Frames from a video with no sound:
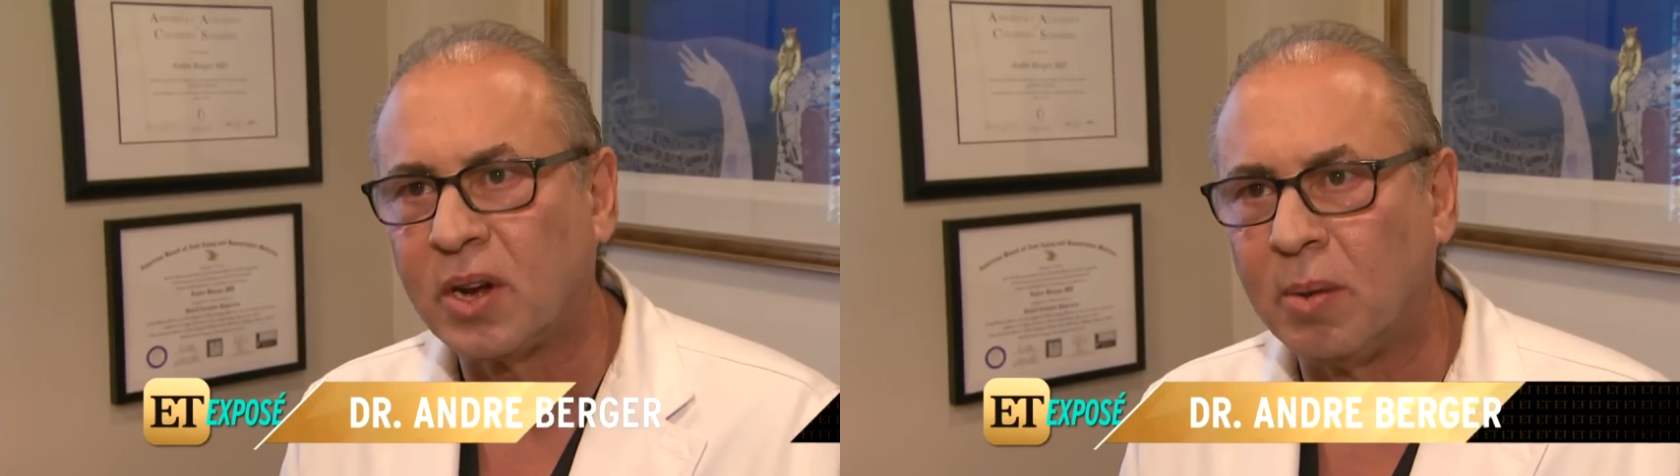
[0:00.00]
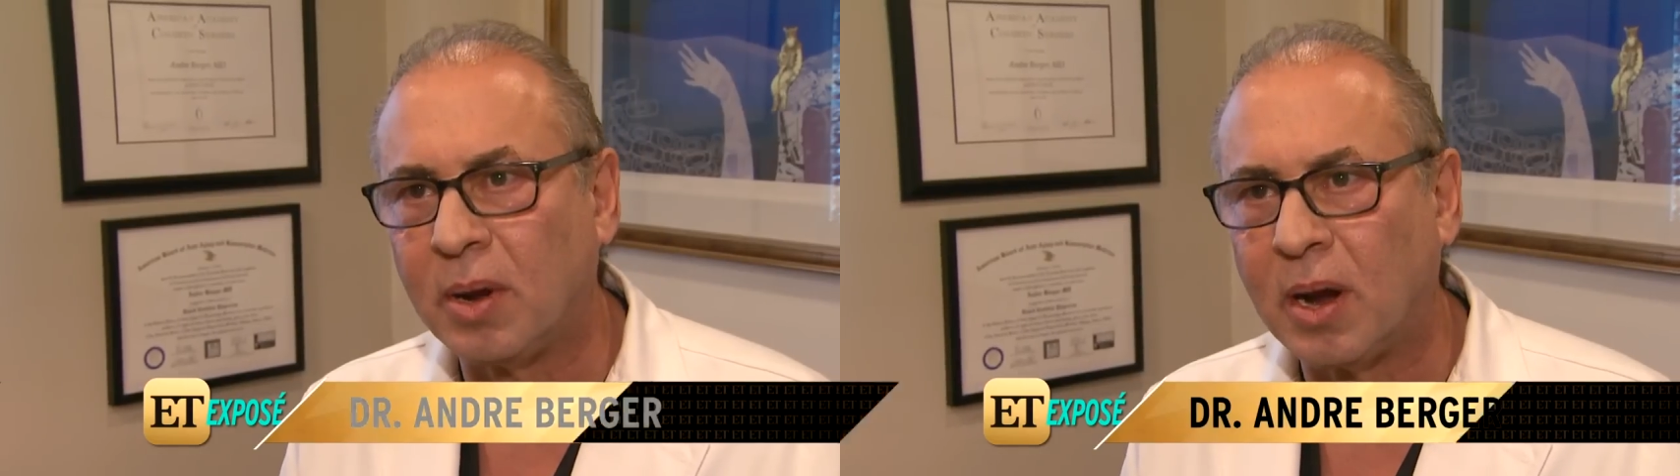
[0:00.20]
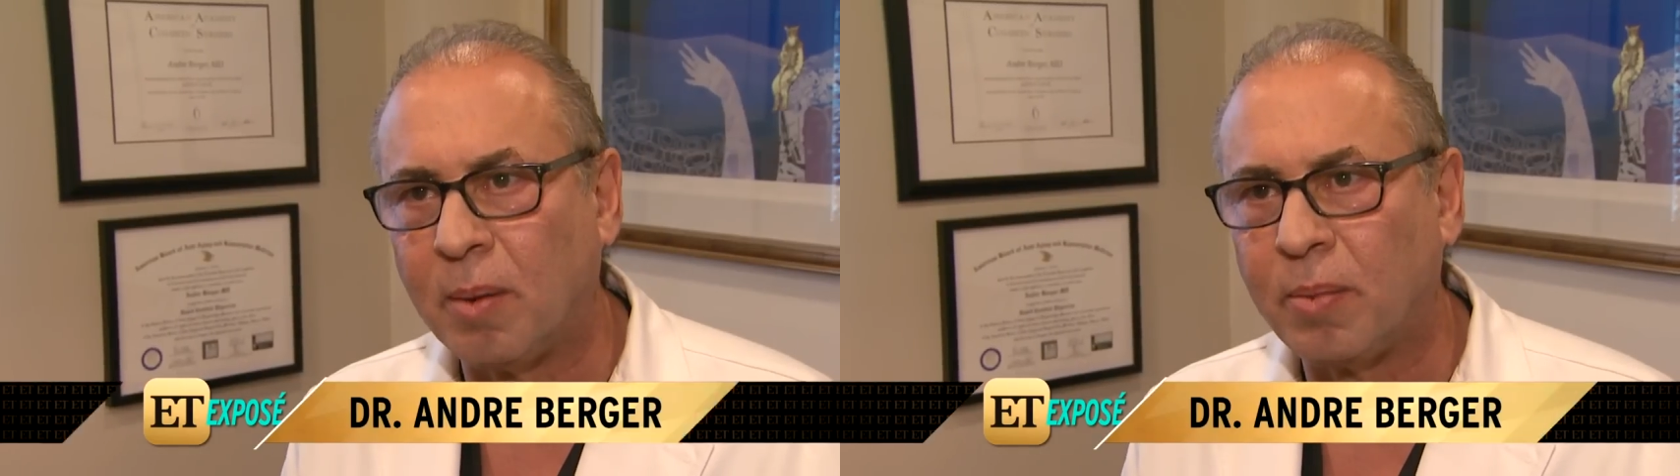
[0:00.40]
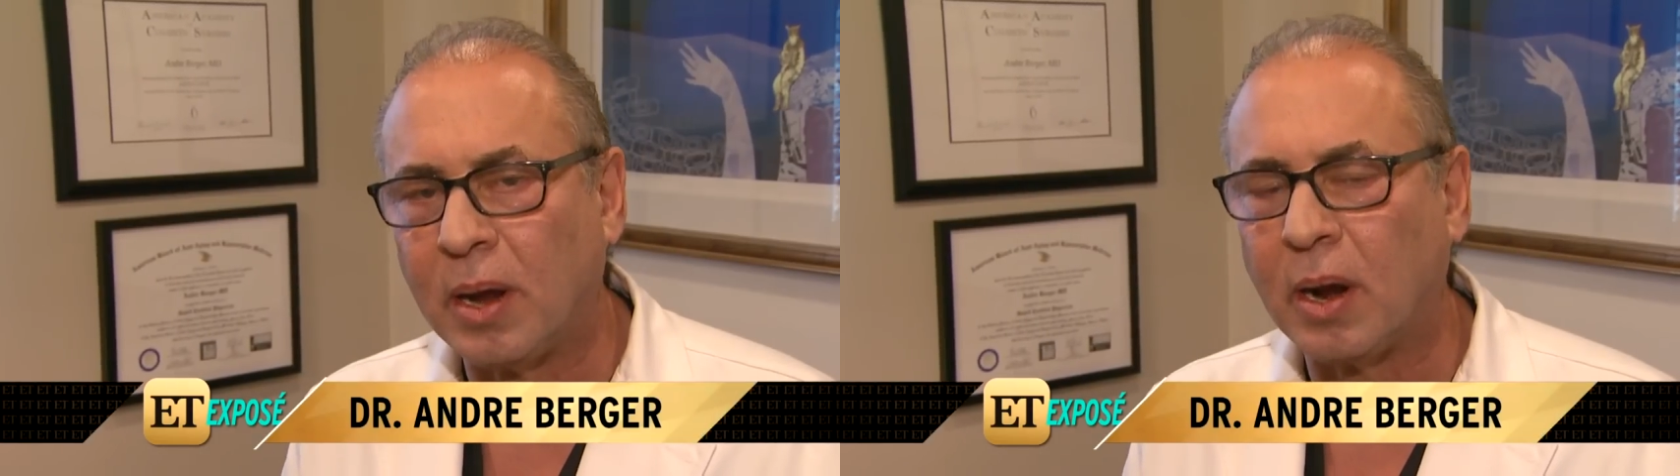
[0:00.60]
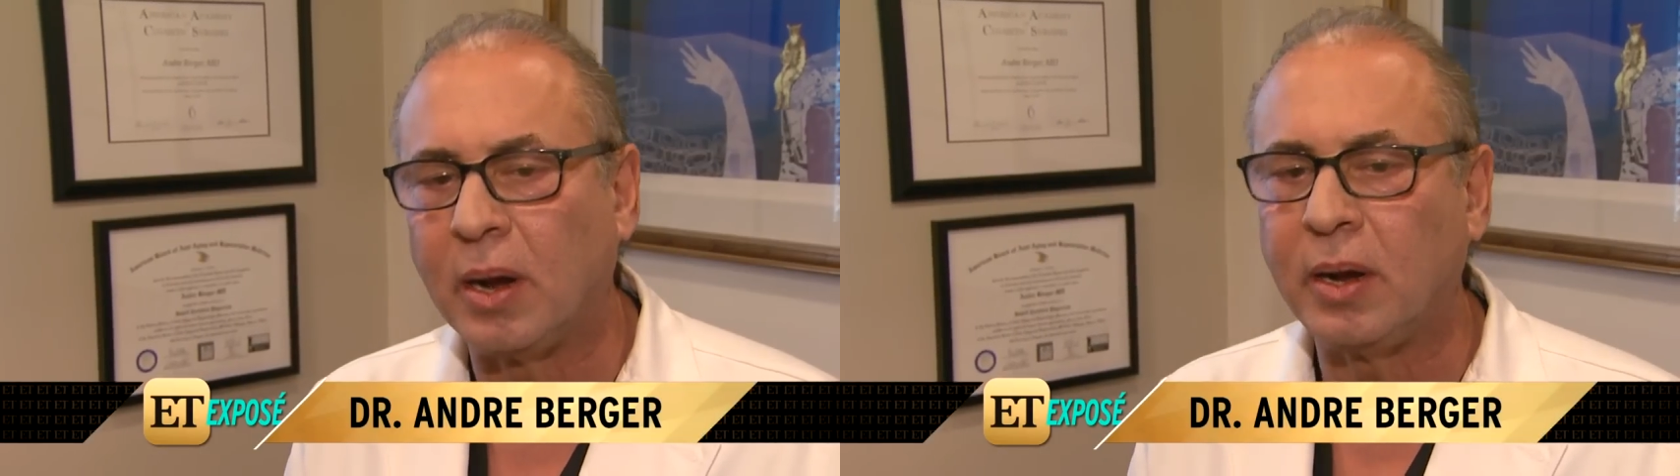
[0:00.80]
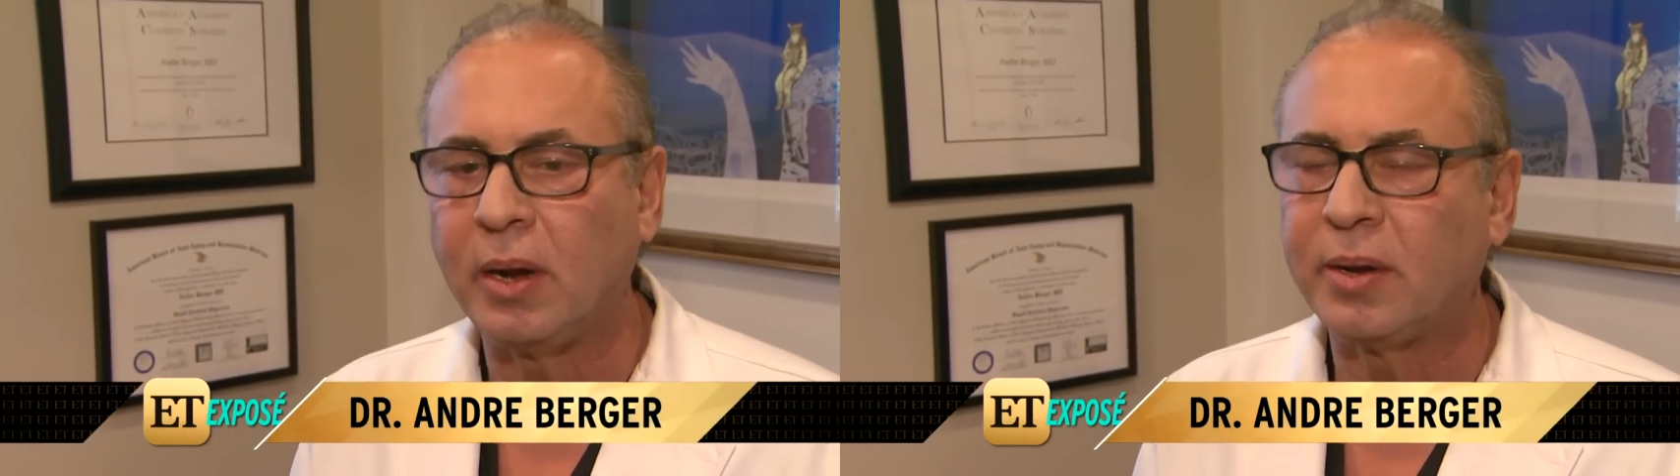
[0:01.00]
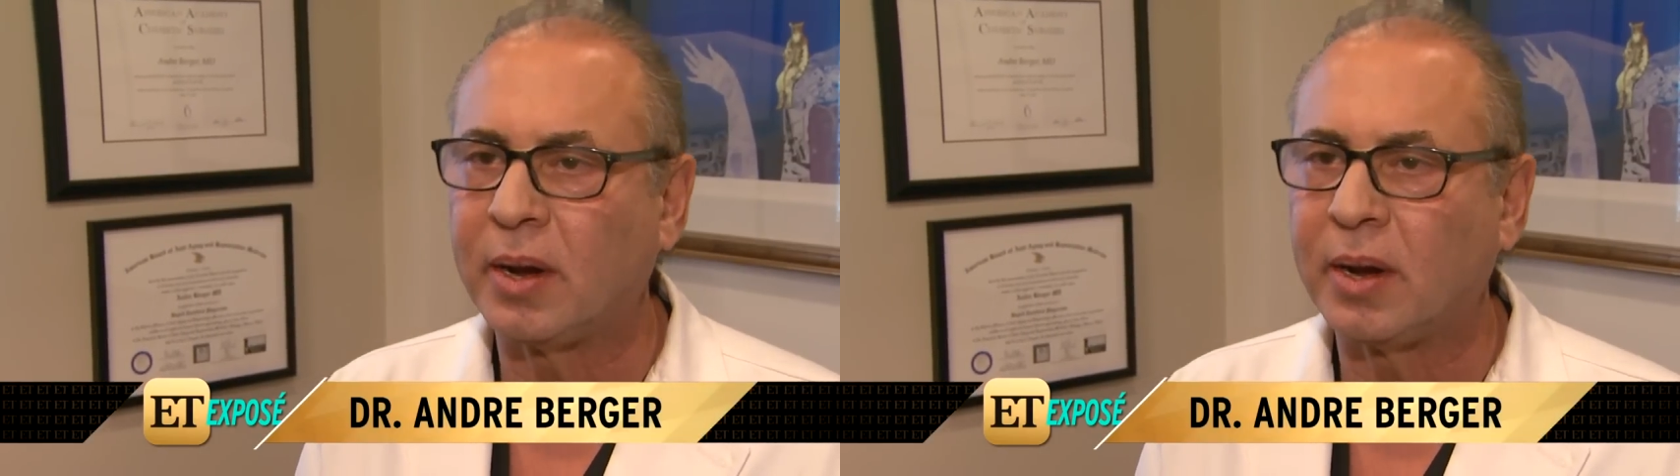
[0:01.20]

coming up and I need